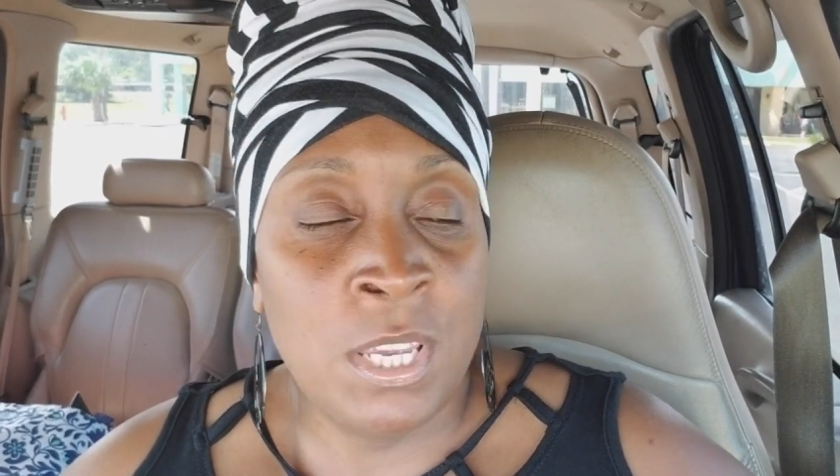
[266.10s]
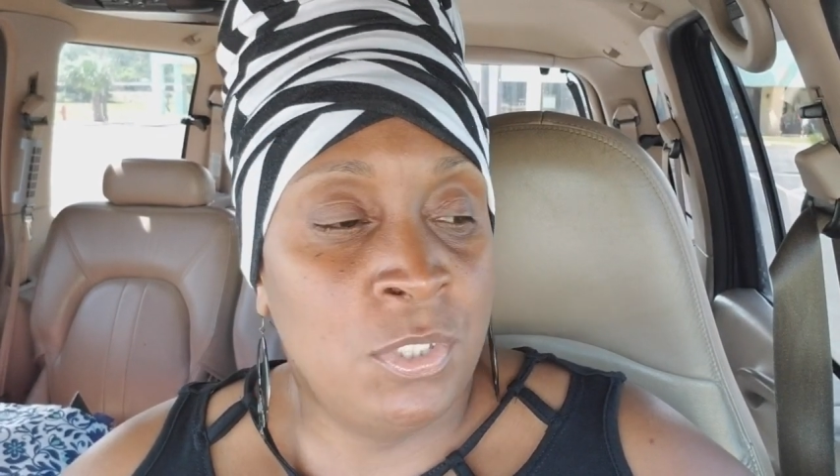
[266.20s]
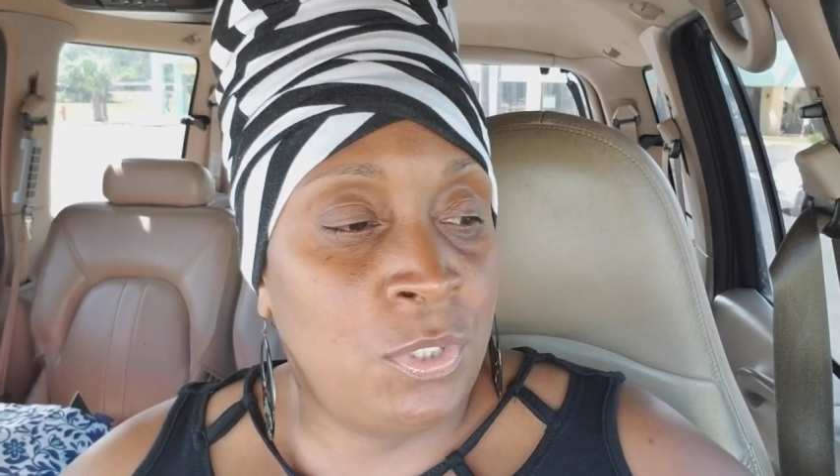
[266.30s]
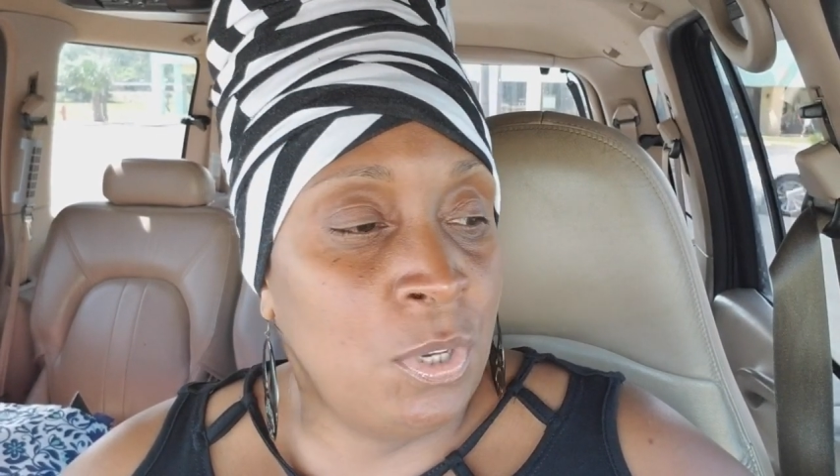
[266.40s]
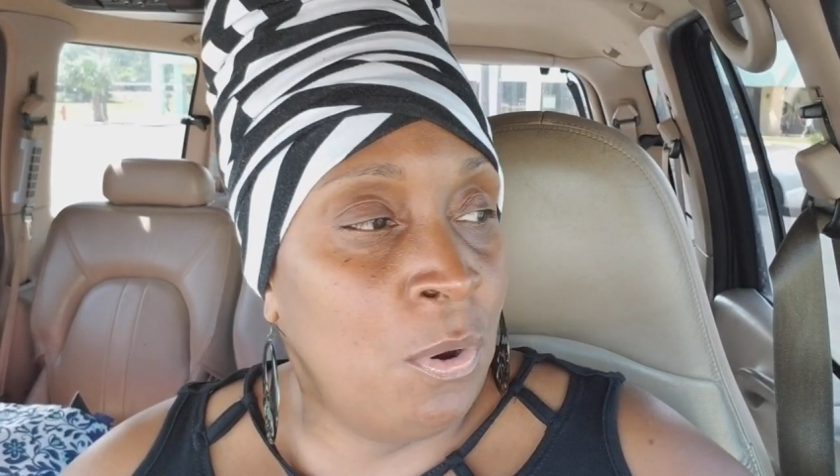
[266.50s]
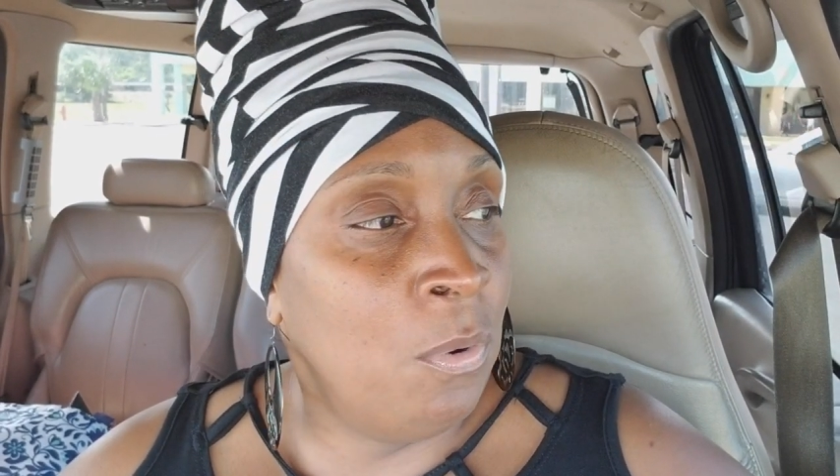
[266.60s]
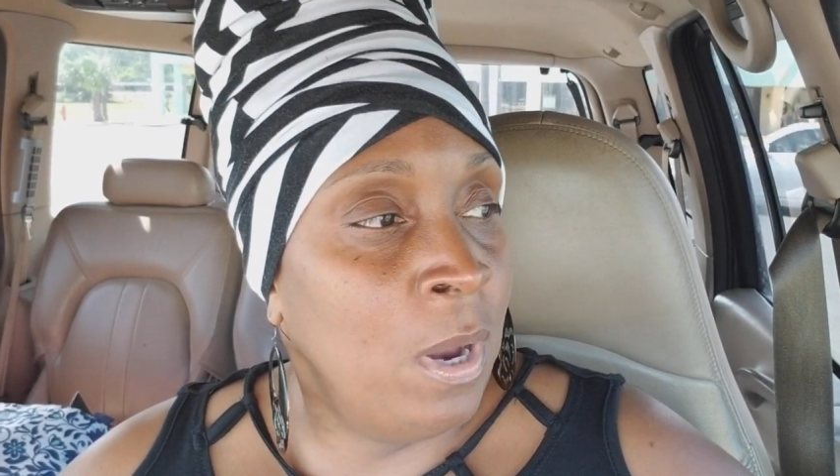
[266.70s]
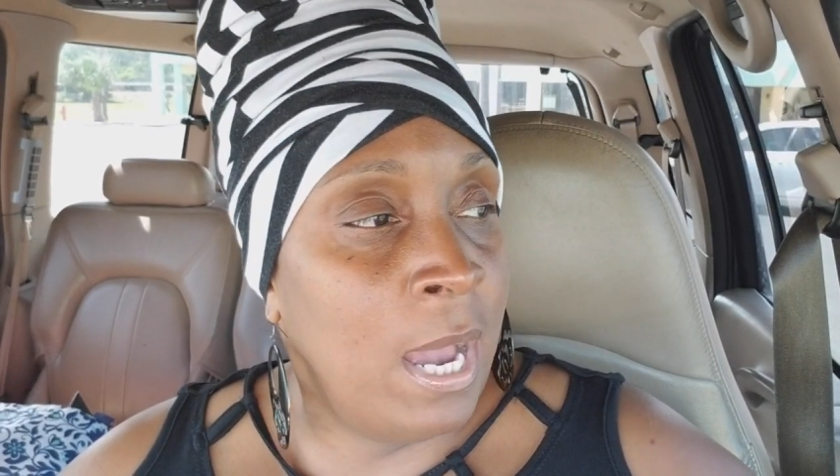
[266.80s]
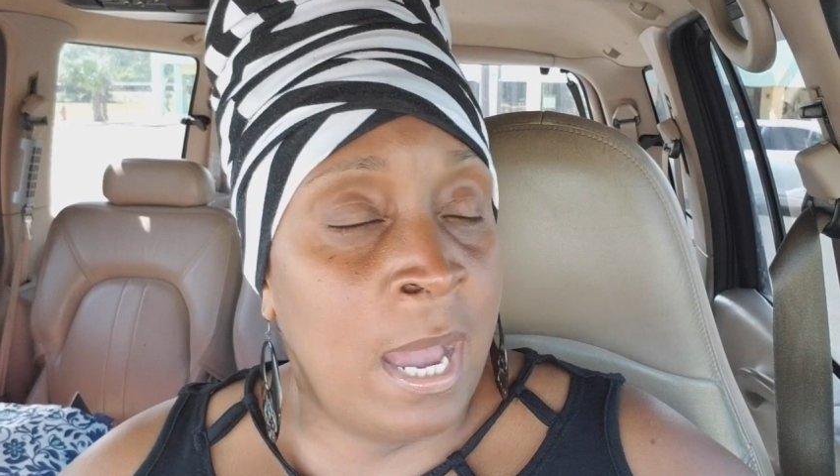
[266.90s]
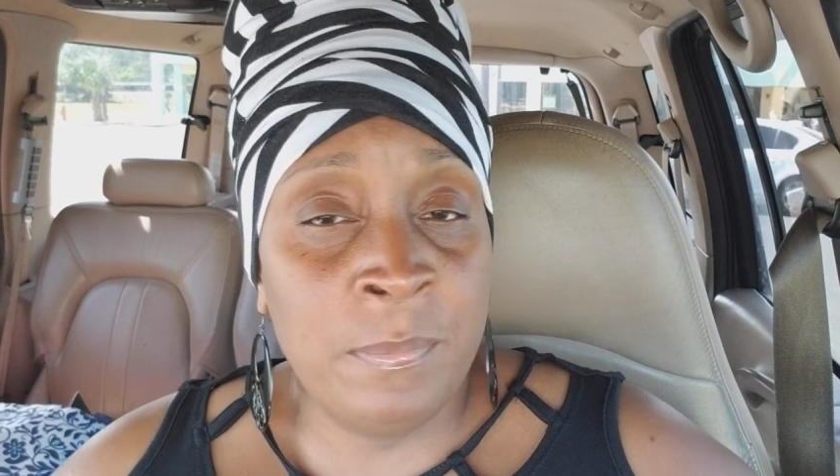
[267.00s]
So
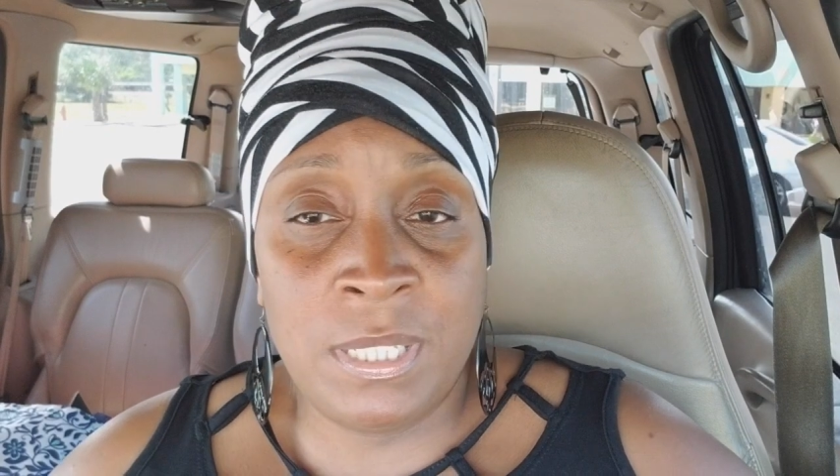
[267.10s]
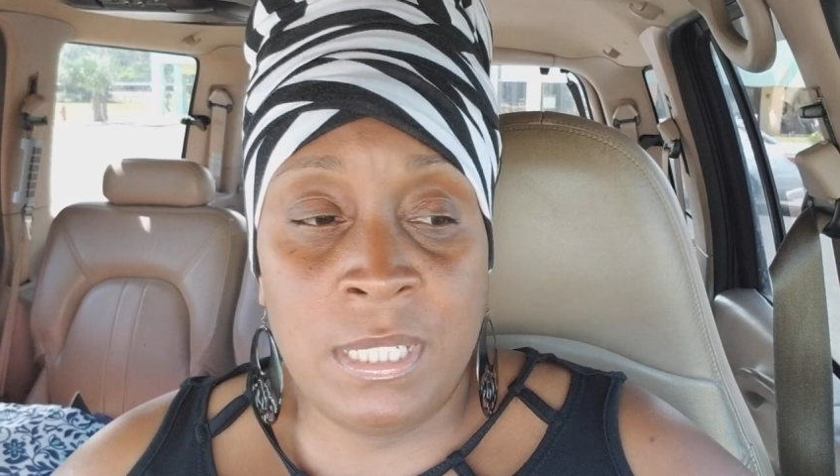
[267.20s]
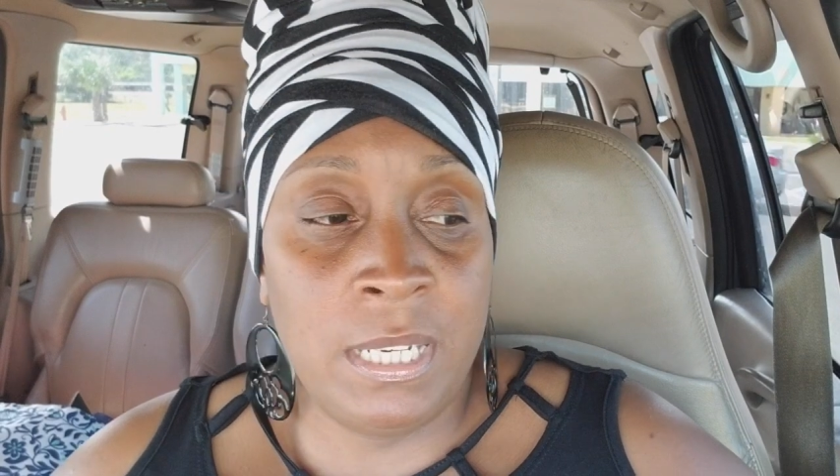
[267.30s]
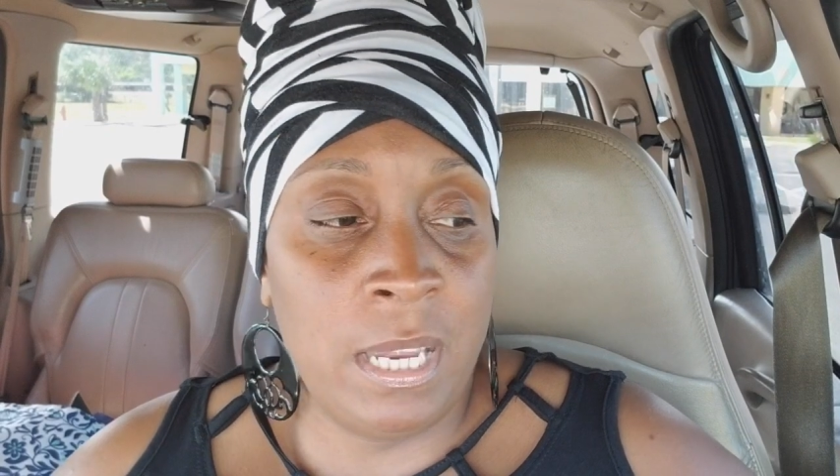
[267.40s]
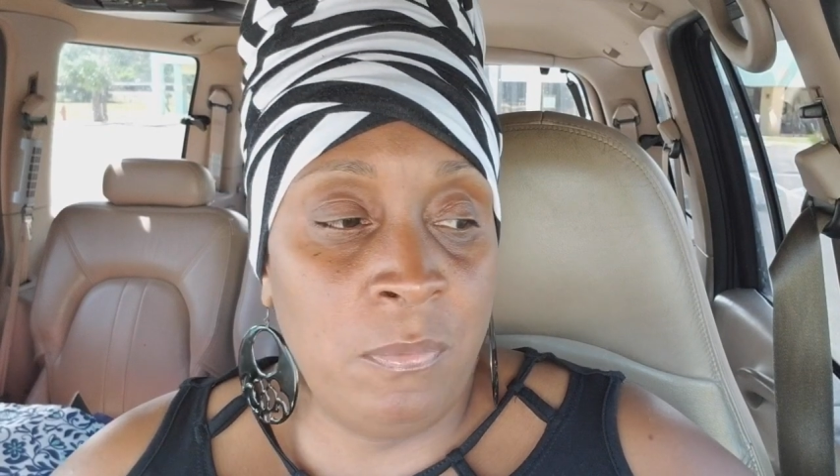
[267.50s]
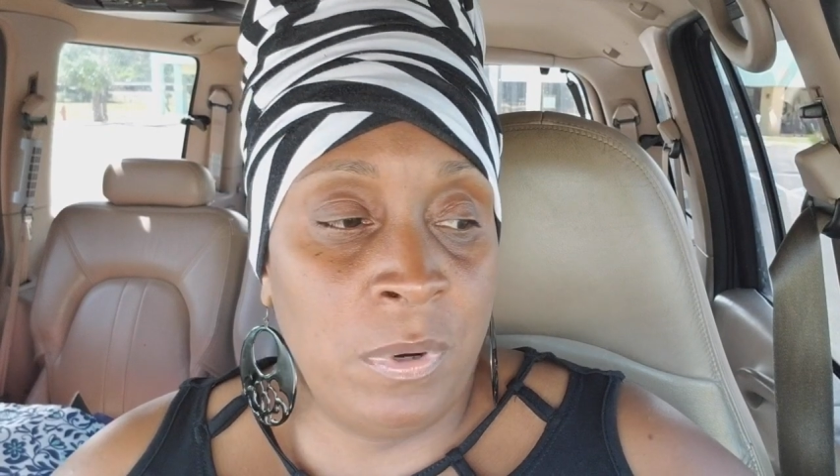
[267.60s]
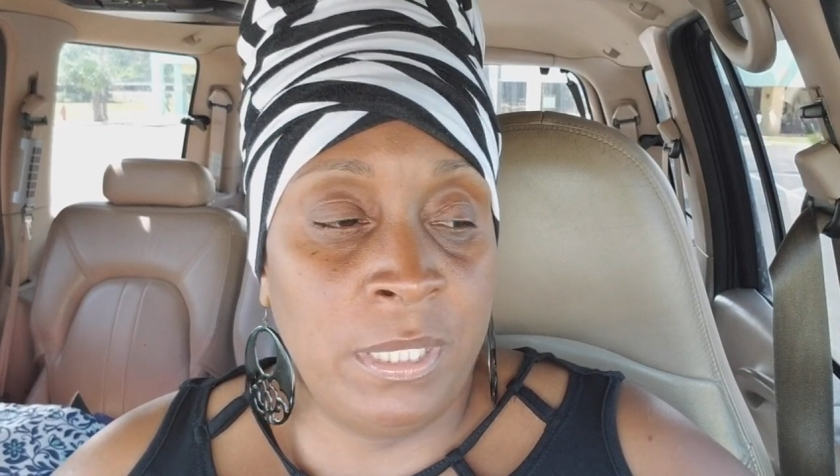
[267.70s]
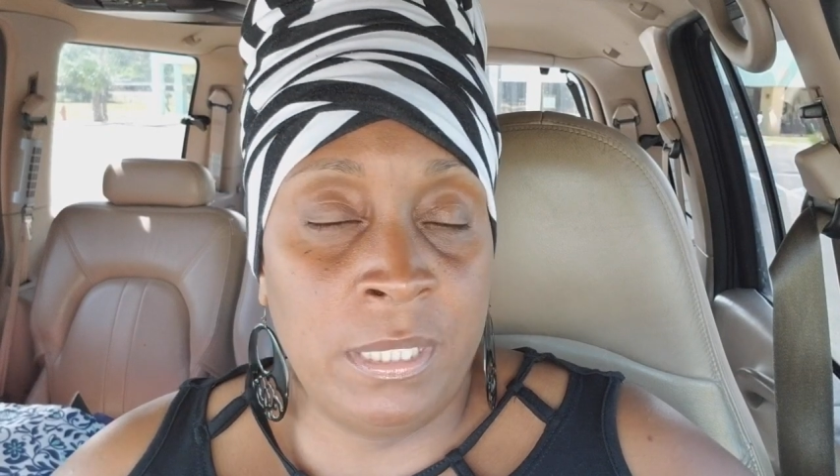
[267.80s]
I'm sitting at one